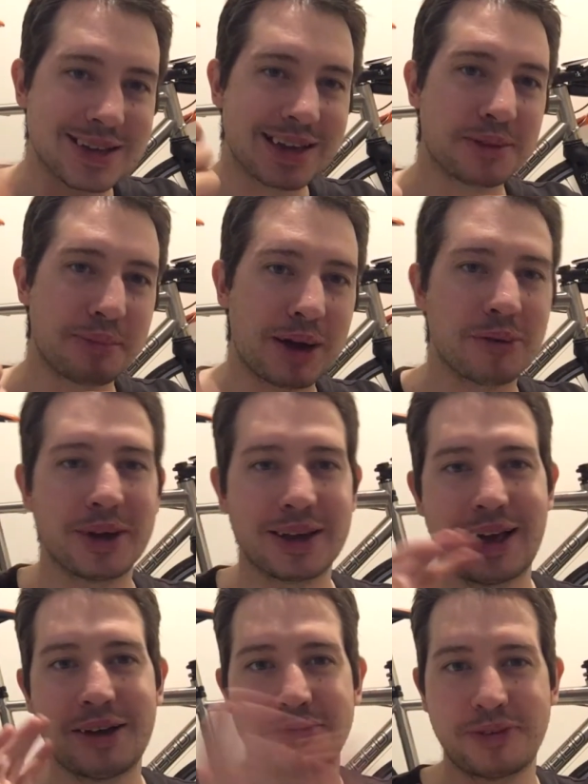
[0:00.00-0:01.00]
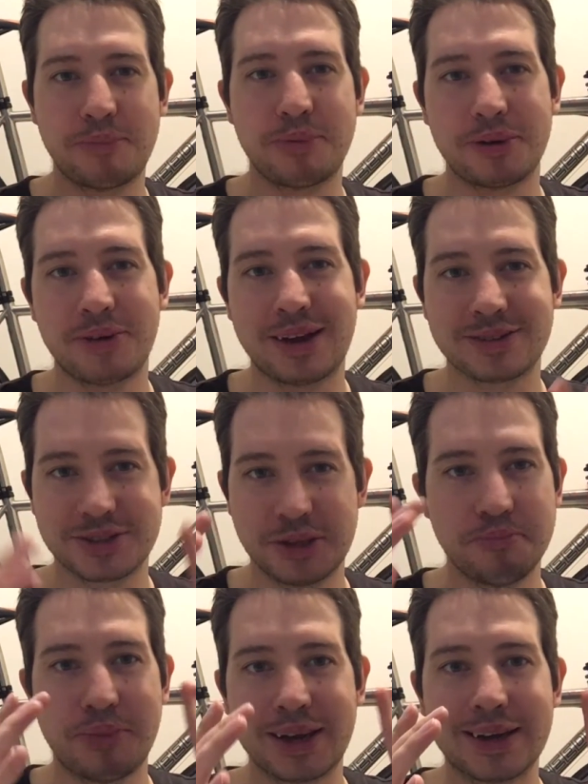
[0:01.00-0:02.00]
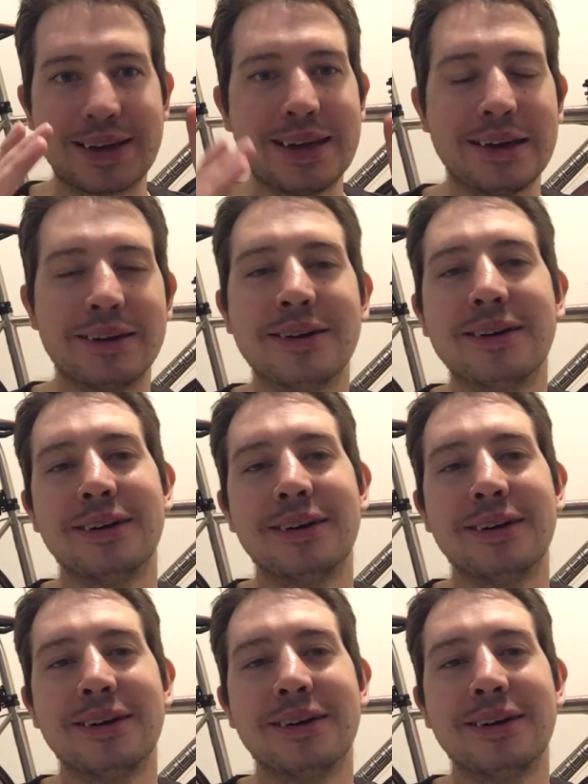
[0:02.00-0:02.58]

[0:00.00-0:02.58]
take the back wheel out, flip it around to the bigger gear,